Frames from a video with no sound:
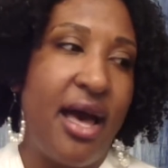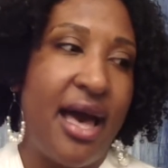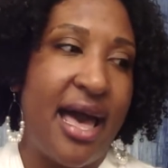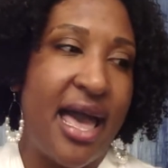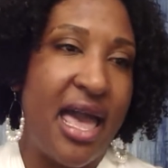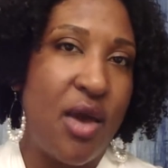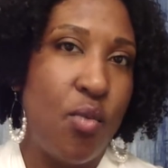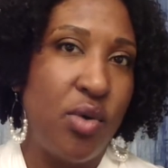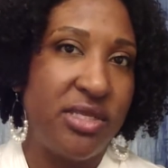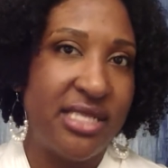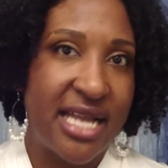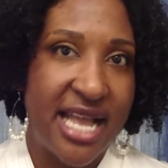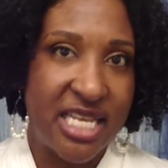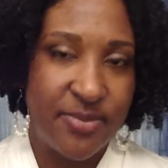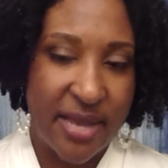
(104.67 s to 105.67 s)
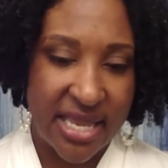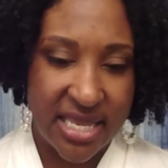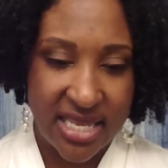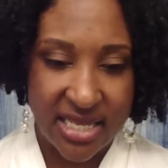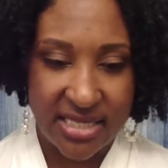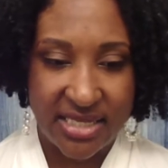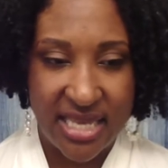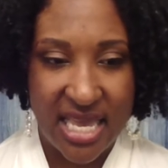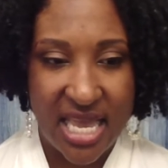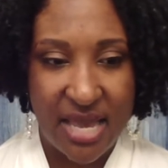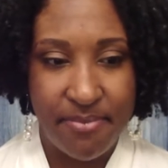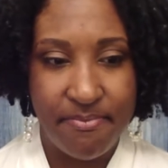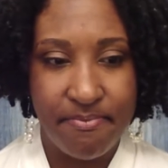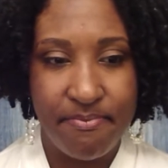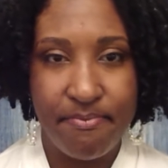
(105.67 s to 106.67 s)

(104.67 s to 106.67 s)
I was not expecting to see